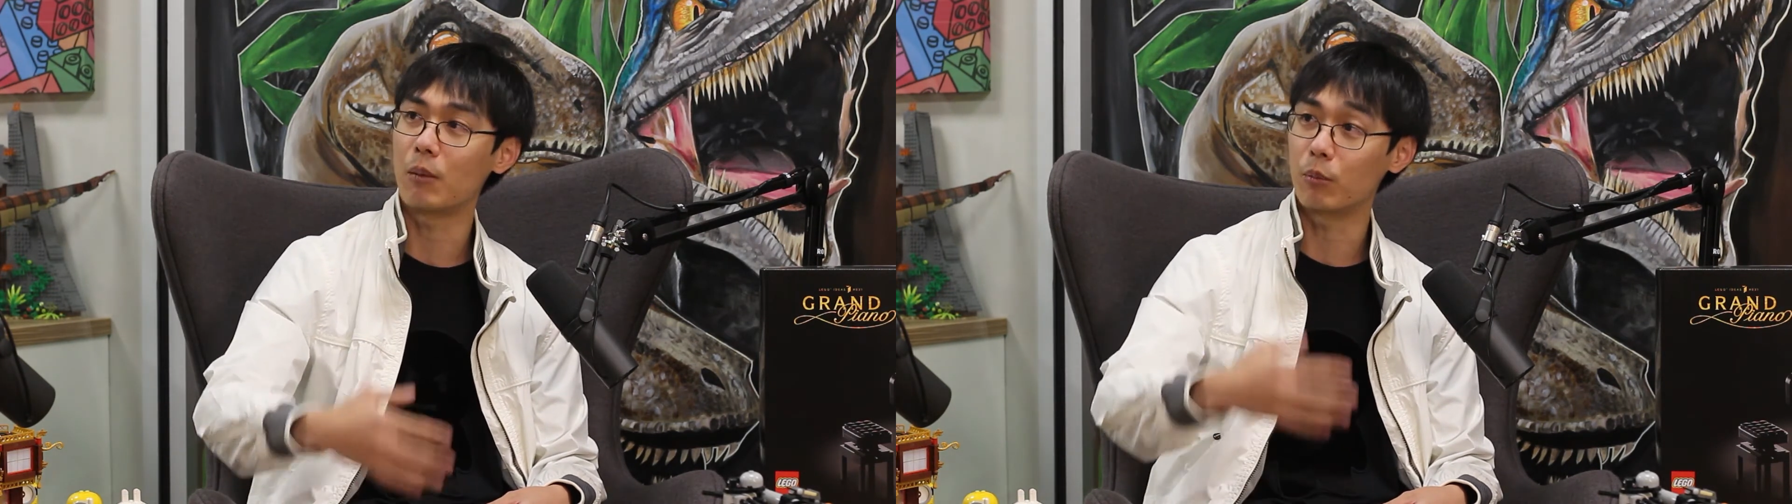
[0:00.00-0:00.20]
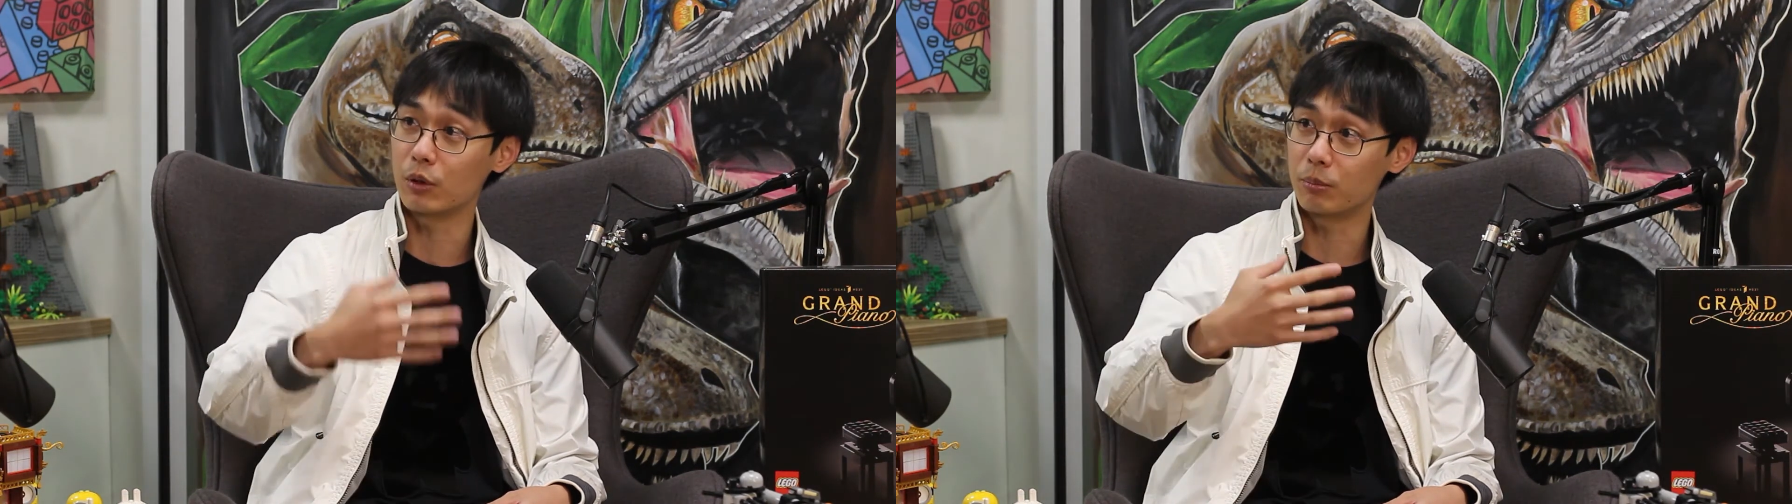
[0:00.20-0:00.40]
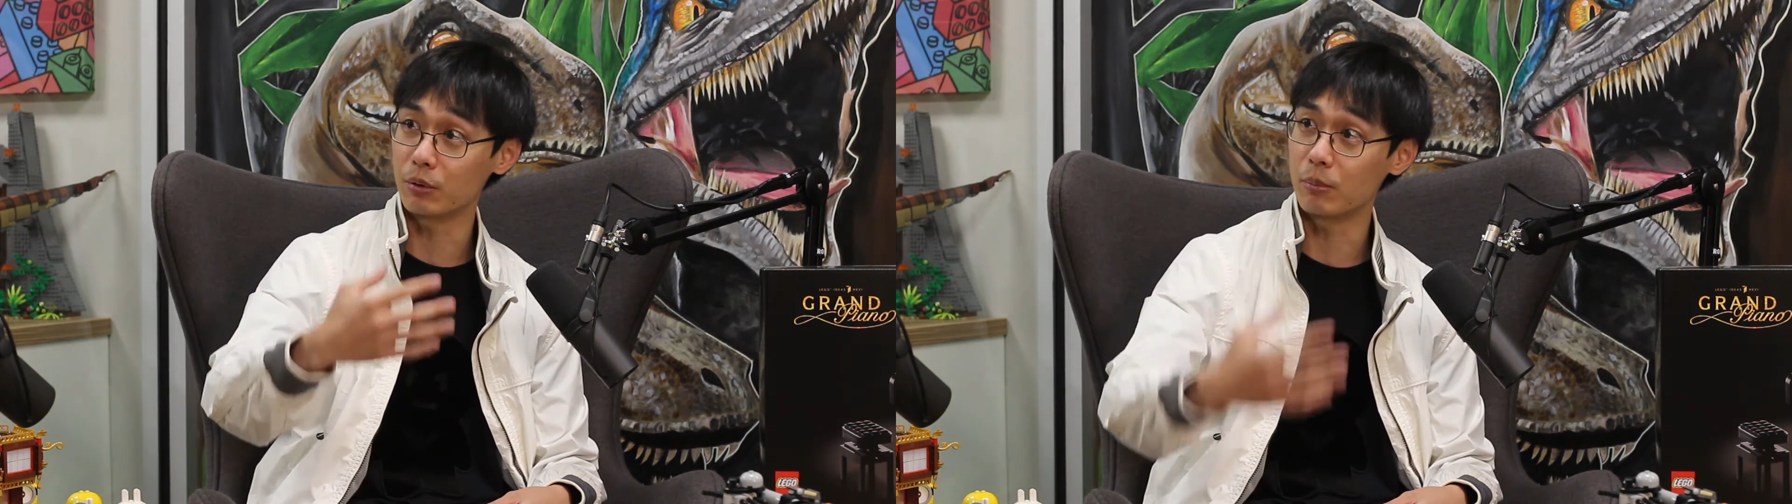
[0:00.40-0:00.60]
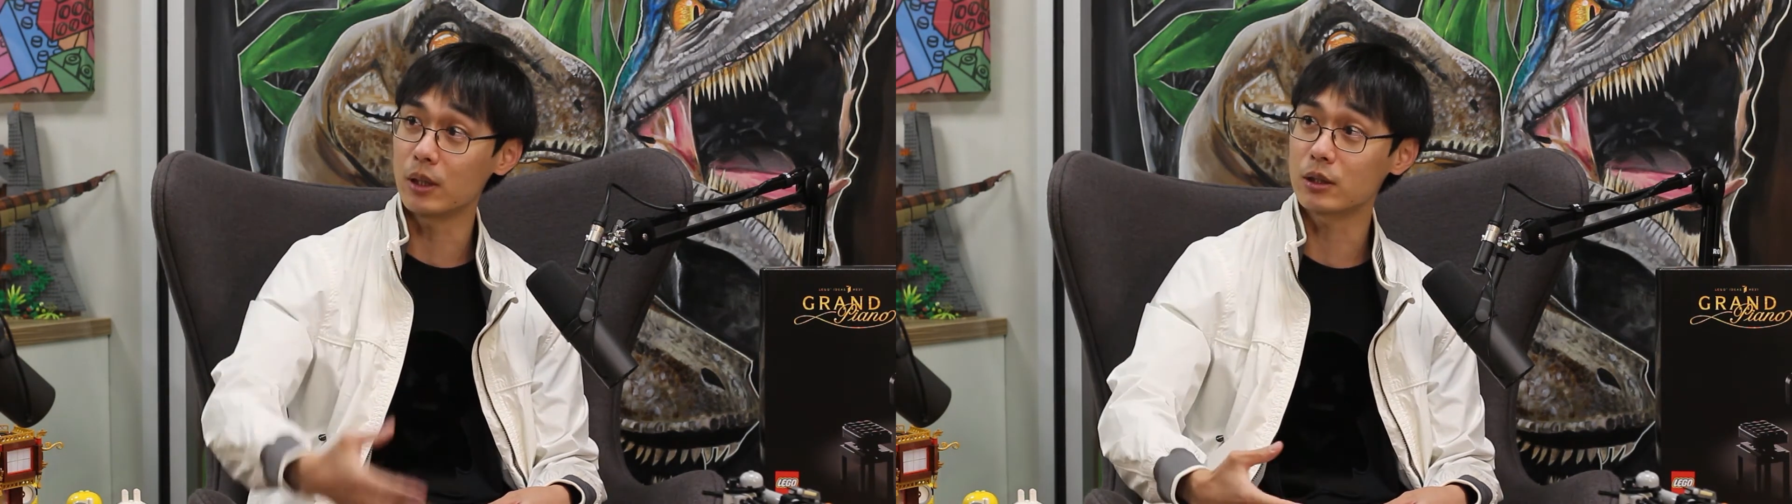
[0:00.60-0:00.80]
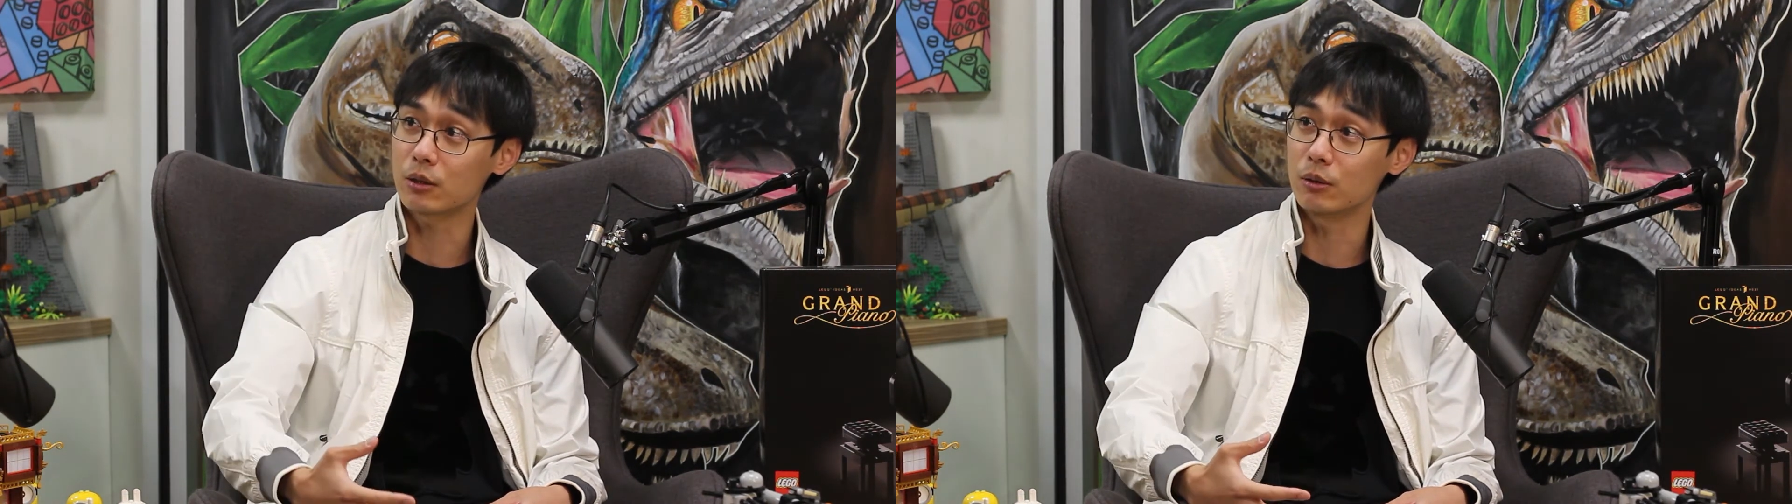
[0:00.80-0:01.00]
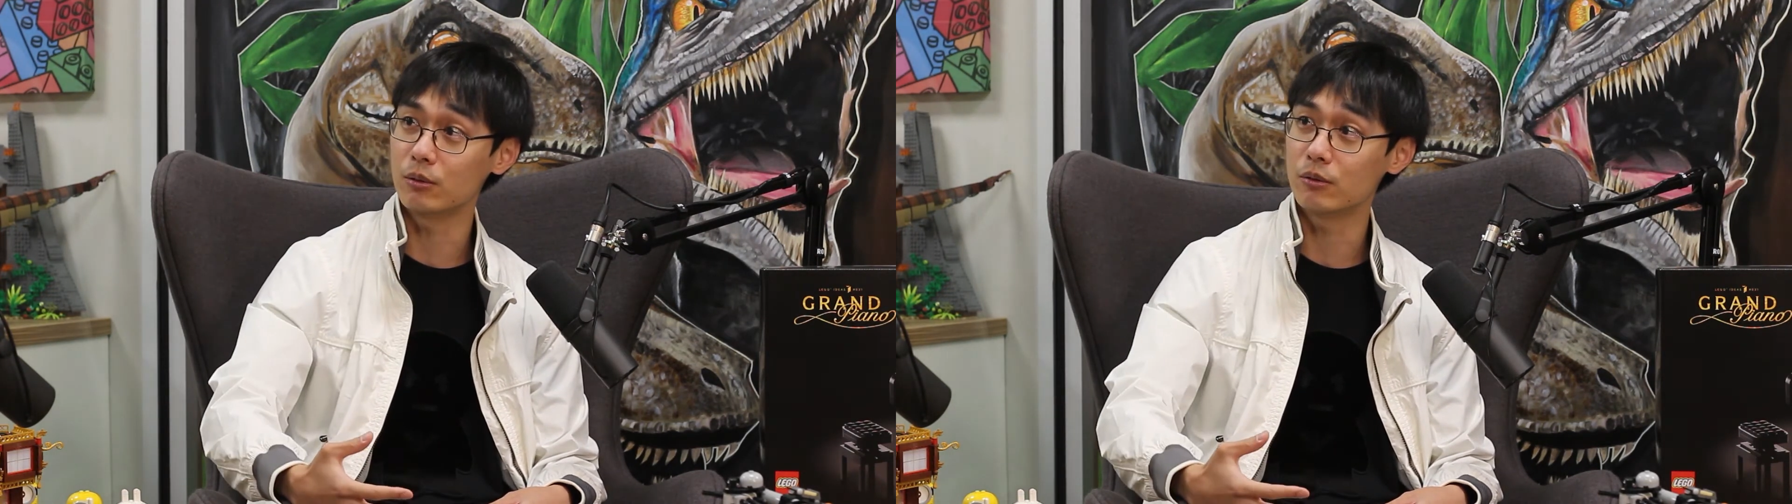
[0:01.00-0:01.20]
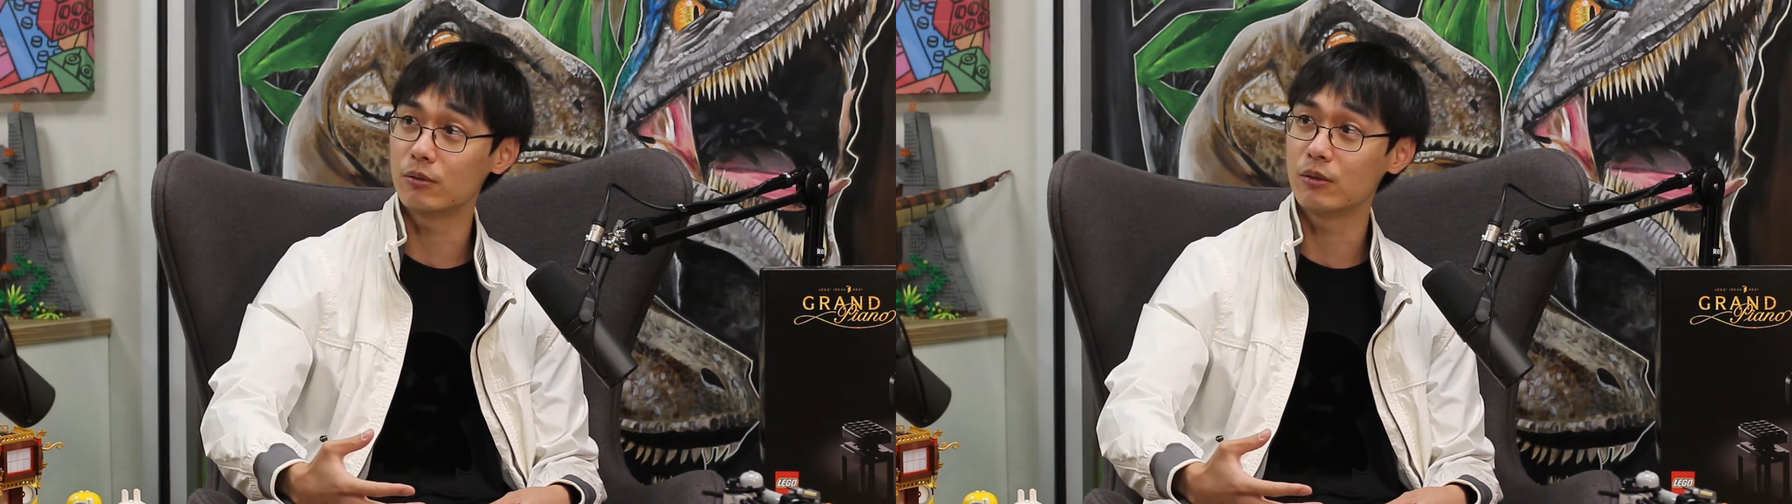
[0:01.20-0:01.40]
I'm gonna build a bicycle.